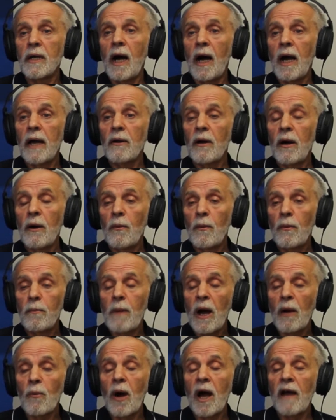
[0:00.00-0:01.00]

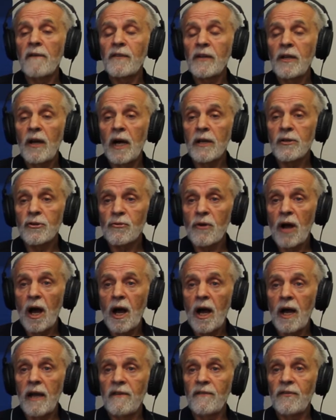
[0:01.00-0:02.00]
My wife and I
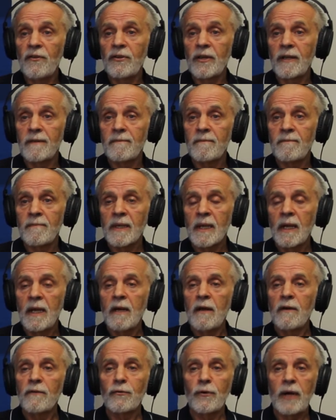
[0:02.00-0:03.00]
drive
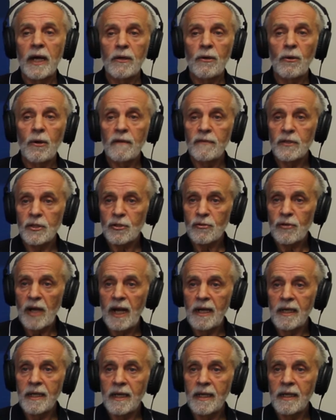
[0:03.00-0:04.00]
throughout all of
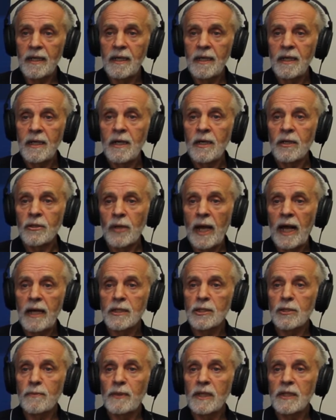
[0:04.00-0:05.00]
Australia. To
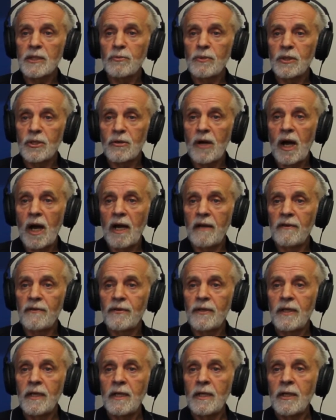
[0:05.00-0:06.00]
Alice Springs, we drive.
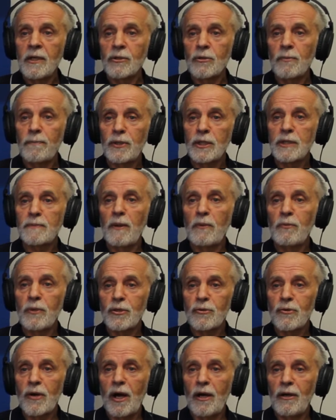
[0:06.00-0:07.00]
To Brisbane, we
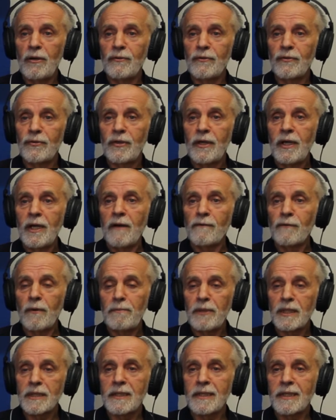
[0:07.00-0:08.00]
drive for
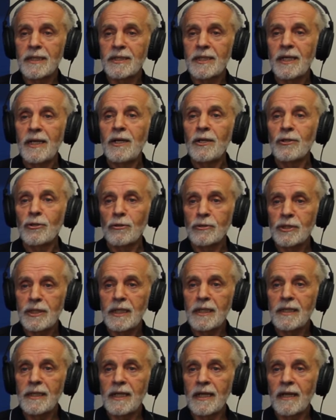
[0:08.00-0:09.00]
business. To
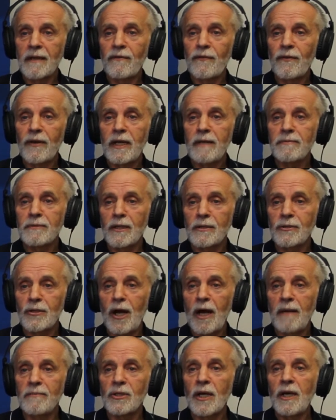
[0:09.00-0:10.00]
Sydney, heaps of
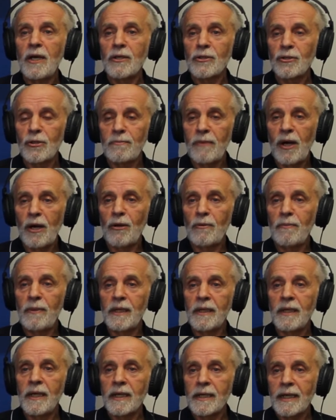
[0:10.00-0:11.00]
times. To
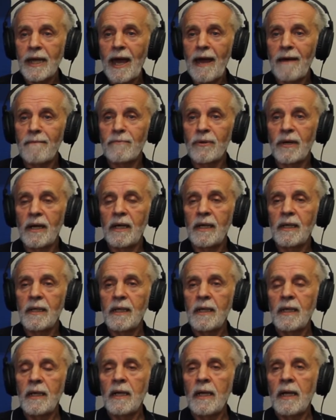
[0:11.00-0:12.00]
Melbourne, Canberra.
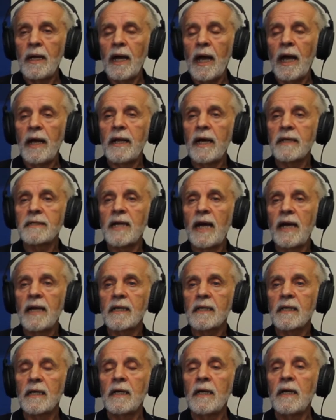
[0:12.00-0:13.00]
And I
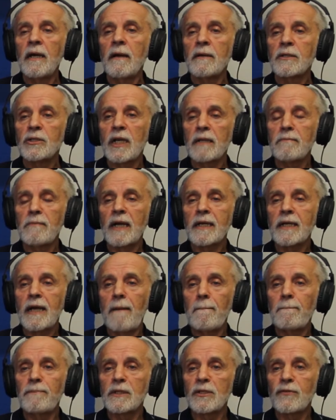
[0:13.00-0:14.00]
set my
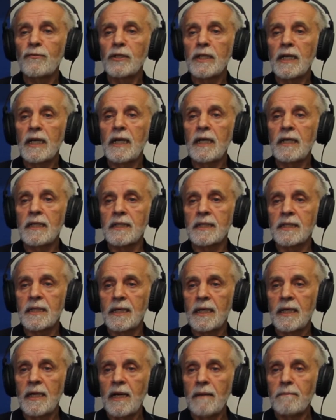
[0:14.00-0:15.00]
compass for the
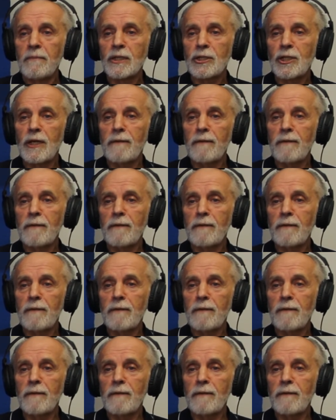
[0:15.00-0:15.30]
east, my